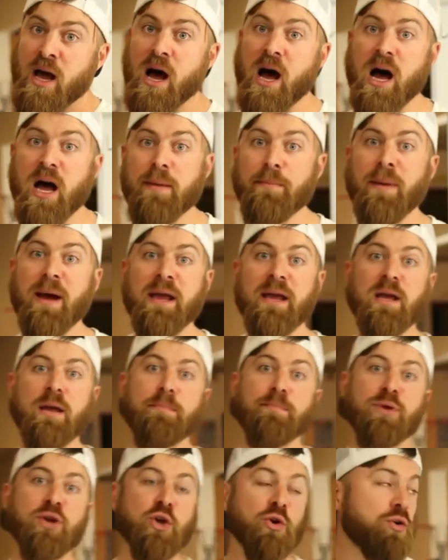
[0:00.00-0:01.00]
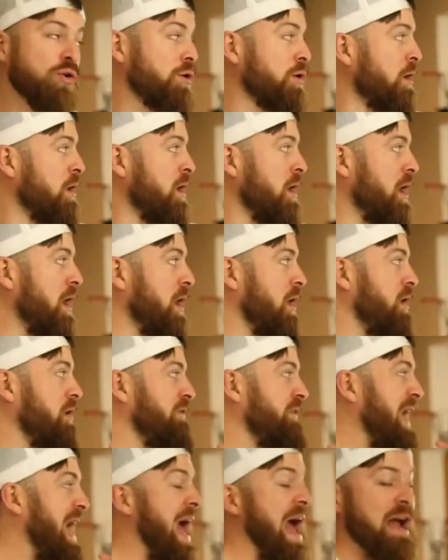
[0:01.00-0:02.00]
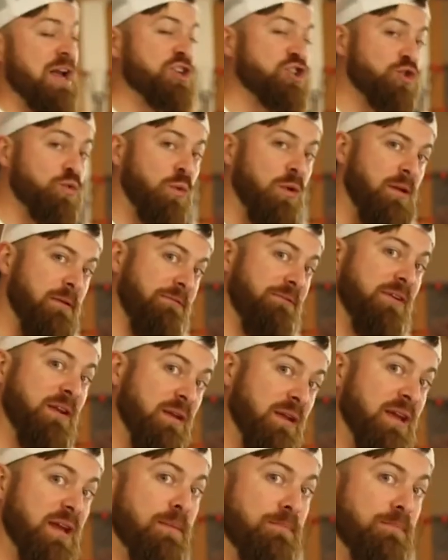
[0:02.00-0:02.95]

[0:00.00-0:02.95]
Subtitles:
on my computer of actual affiliate